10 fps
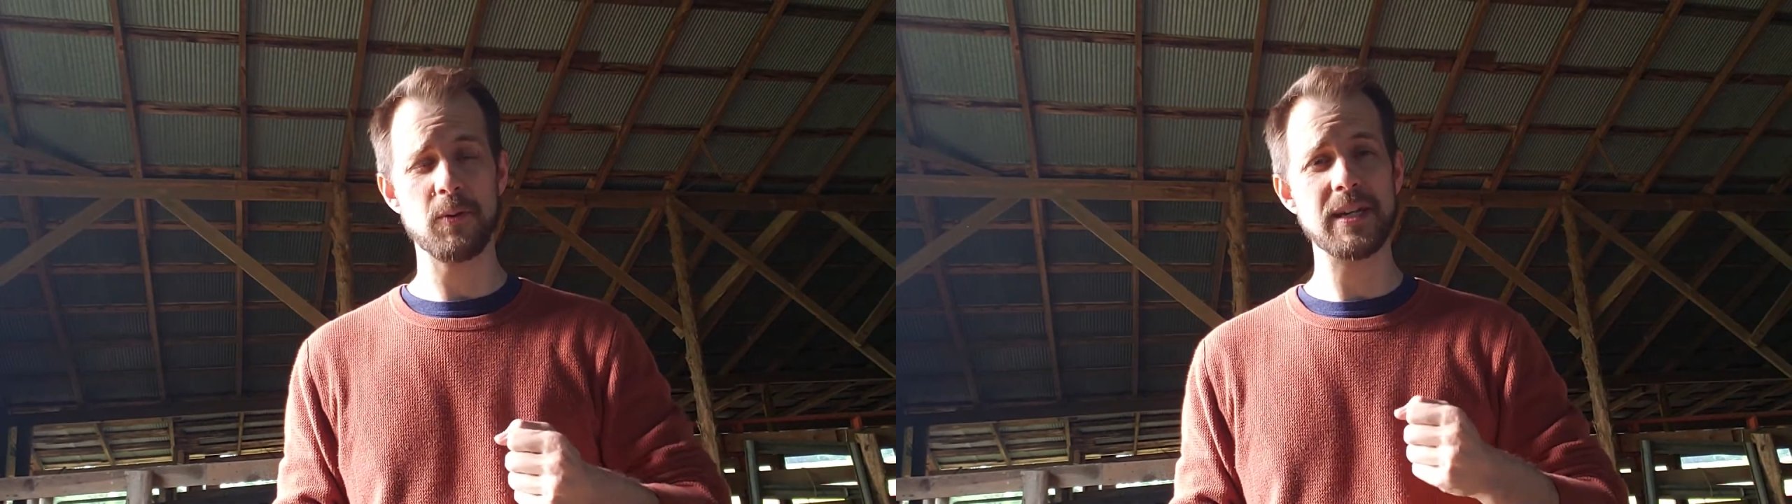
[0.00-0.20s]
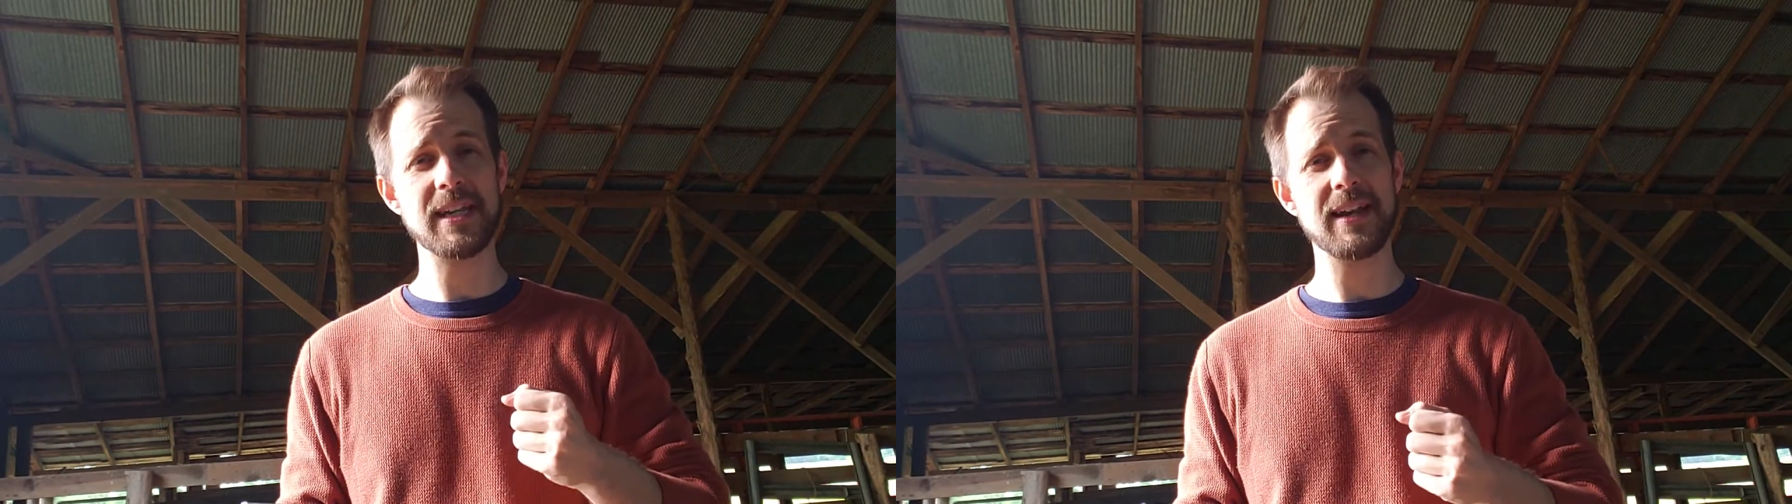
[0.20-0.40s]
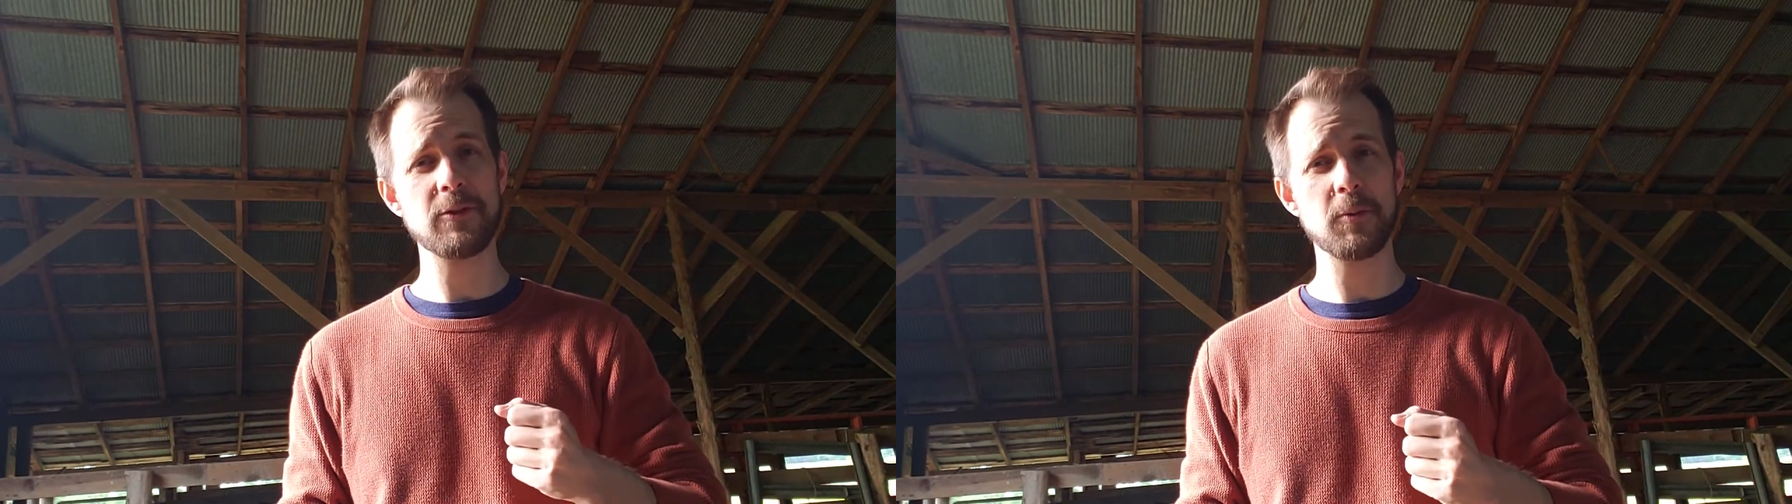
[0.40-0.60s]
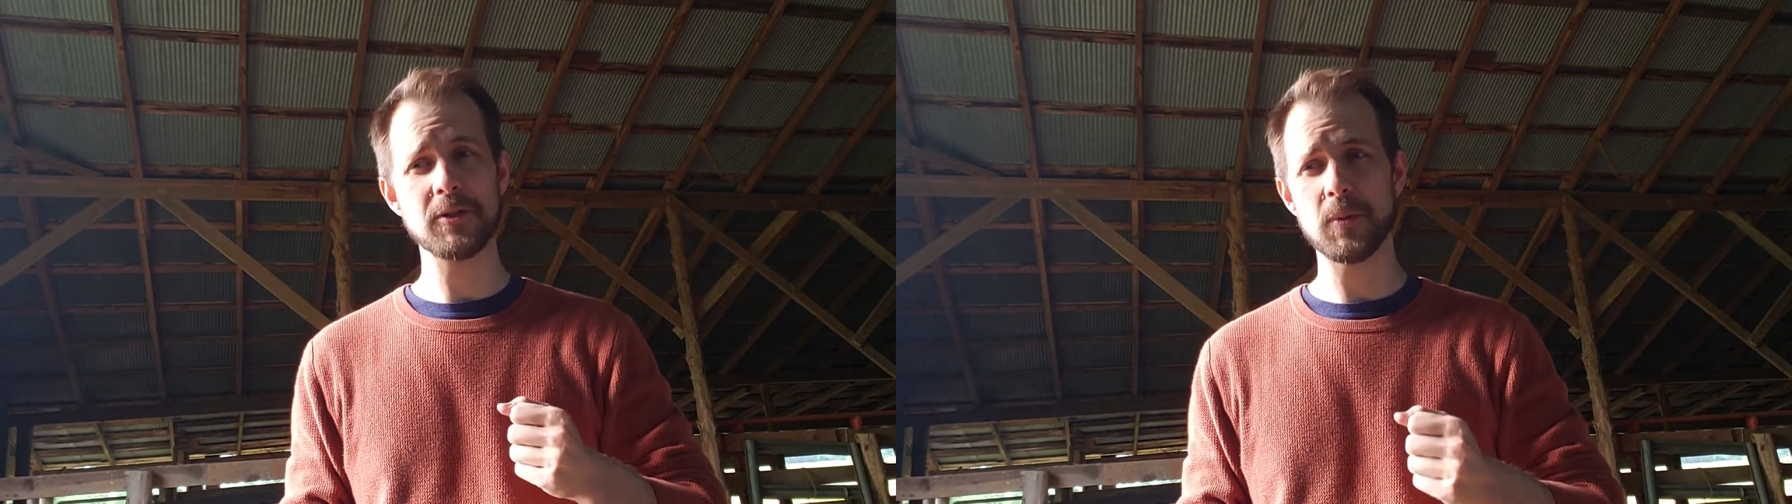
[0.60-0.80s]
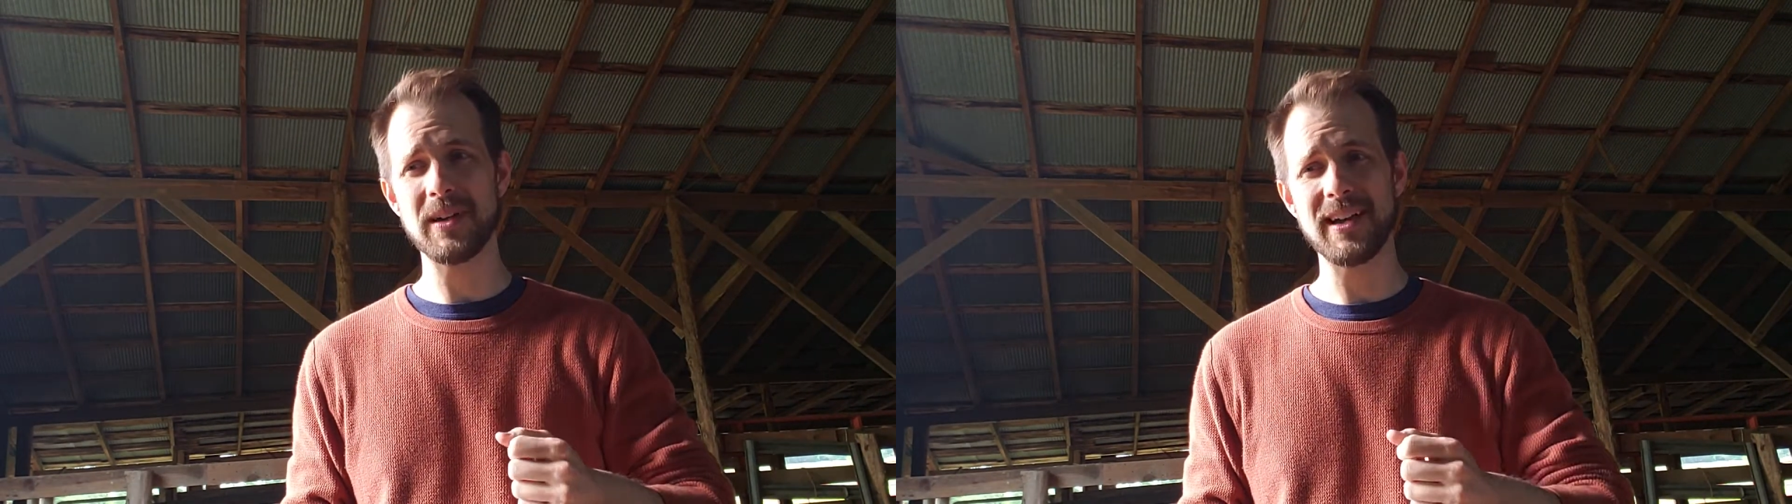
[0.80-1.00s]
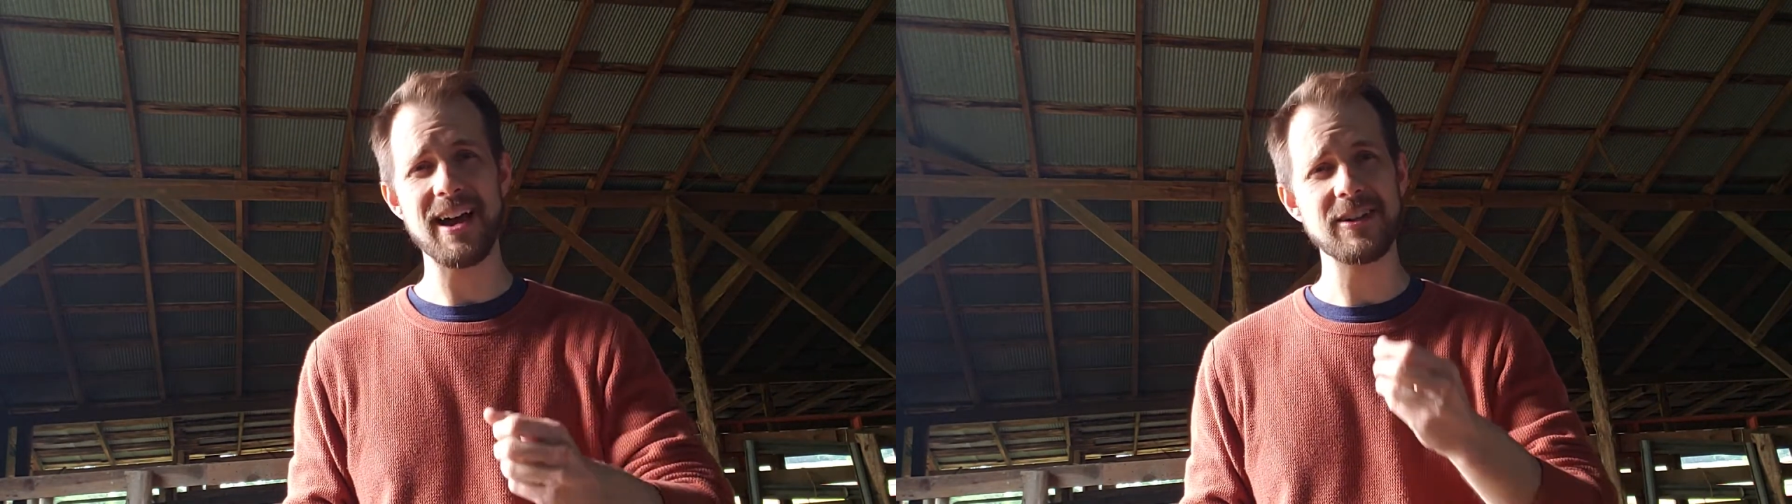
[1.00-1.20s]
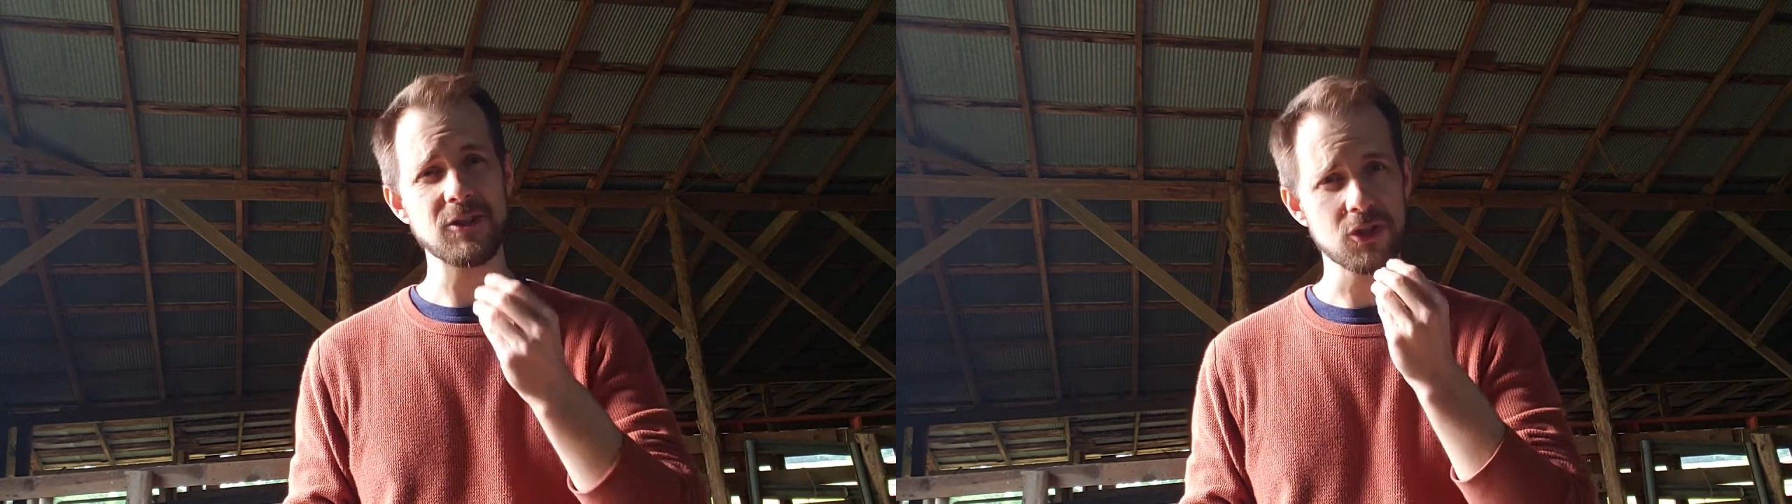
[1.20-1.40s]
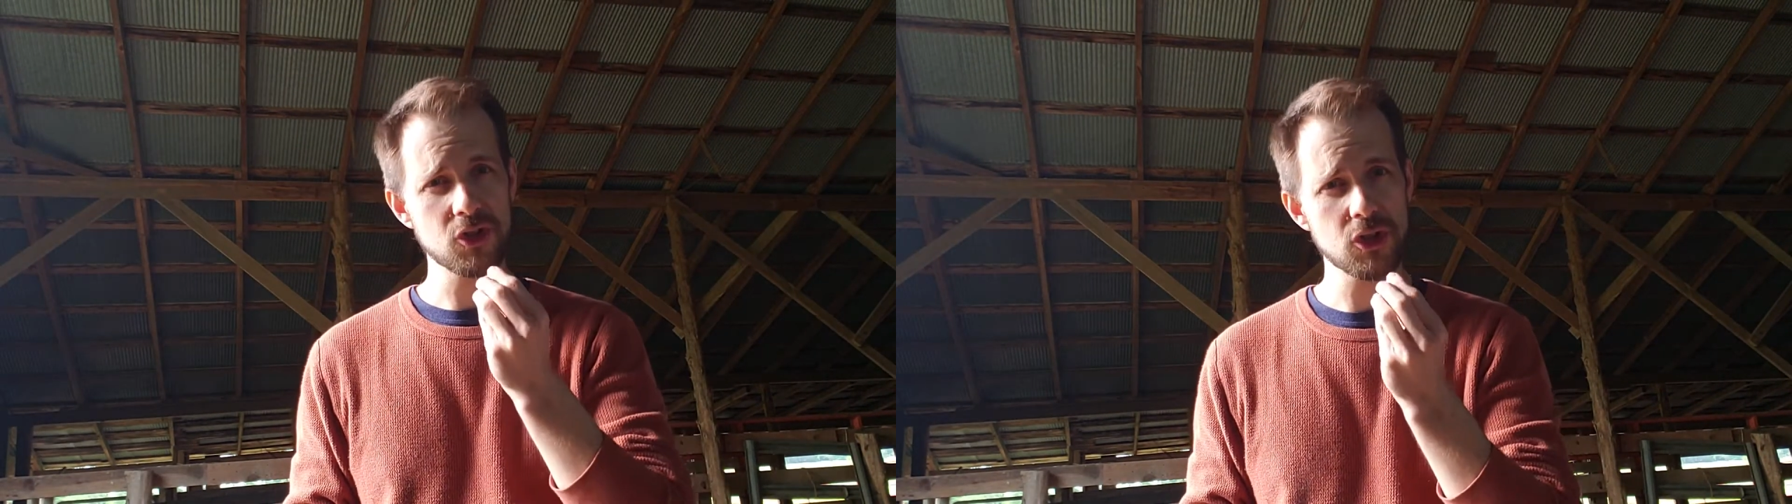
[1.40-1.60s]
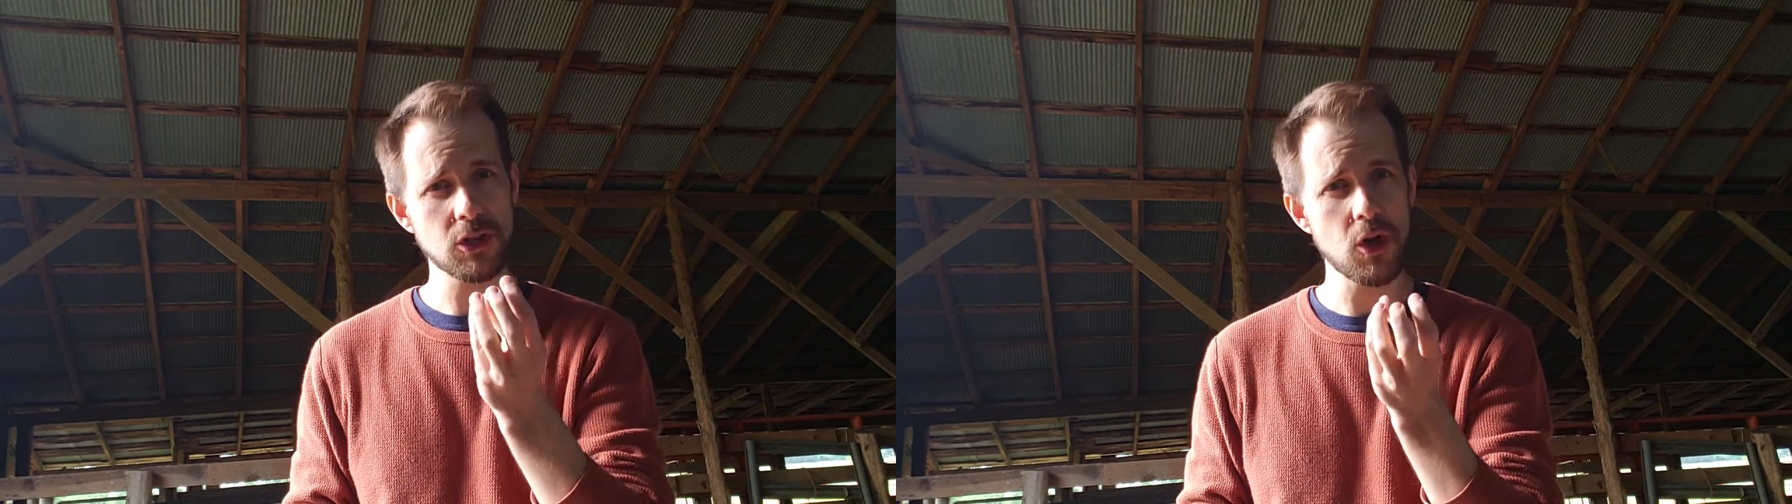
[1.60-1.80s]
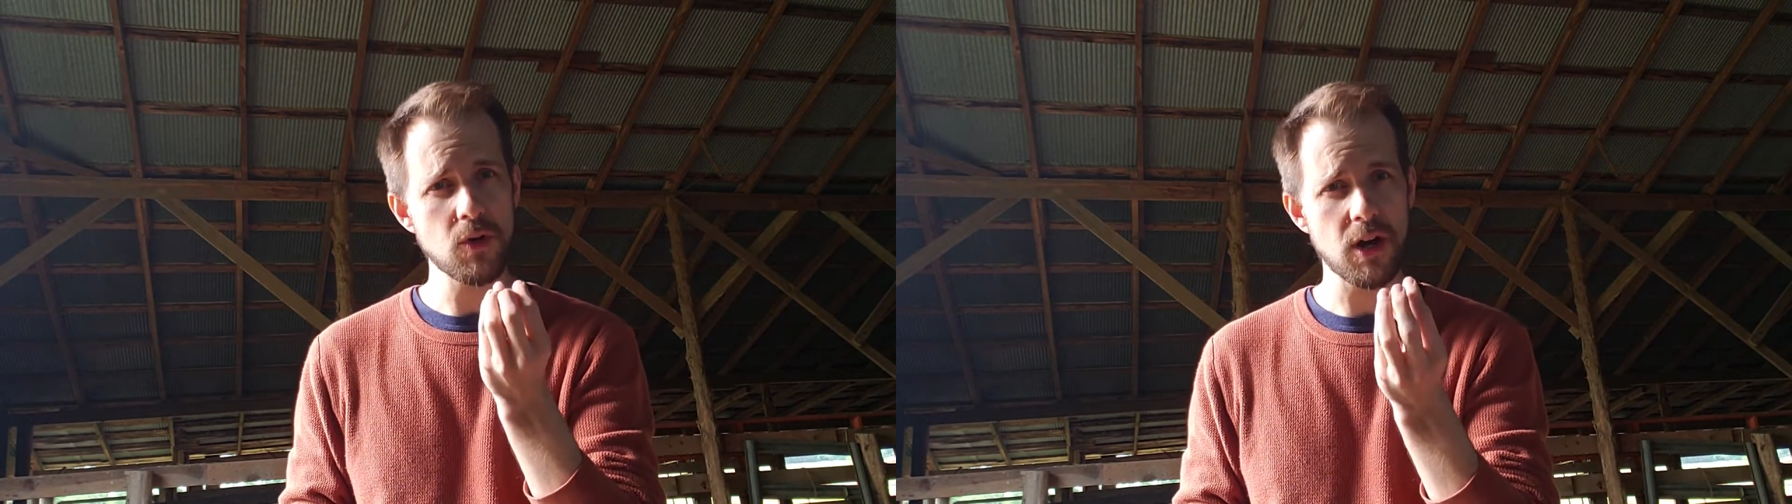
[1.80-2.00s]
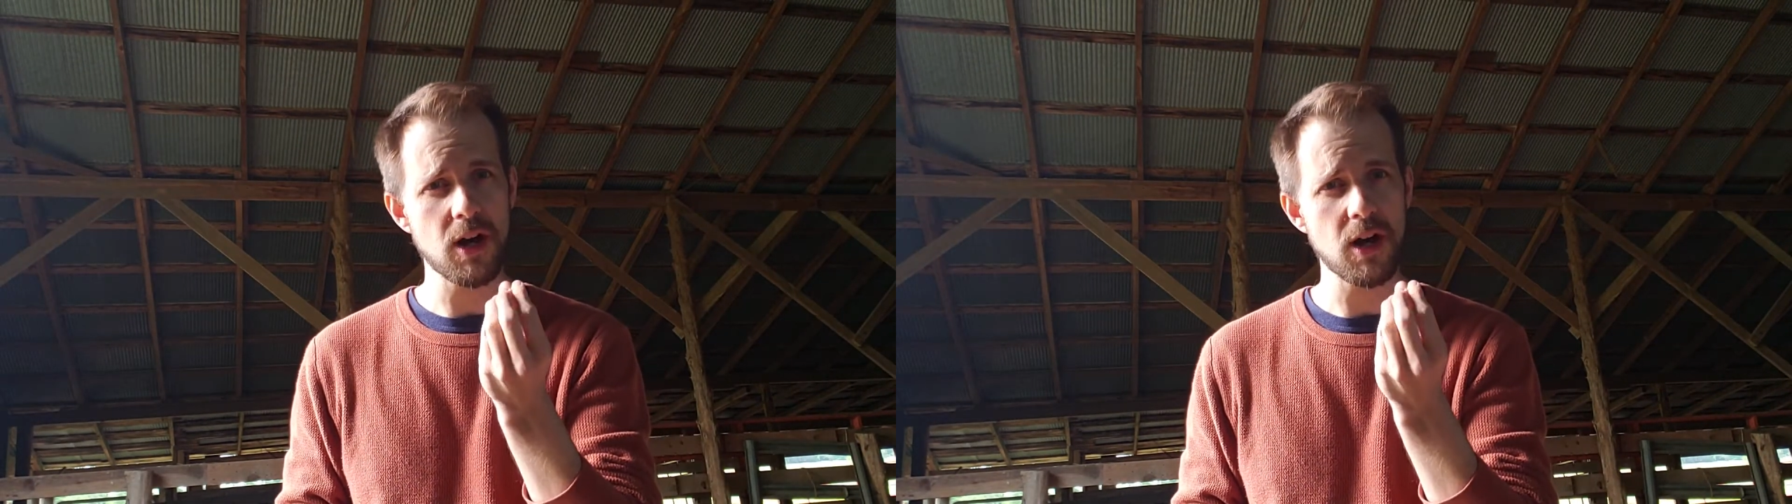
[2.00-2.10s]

We need every once in a while God to stoke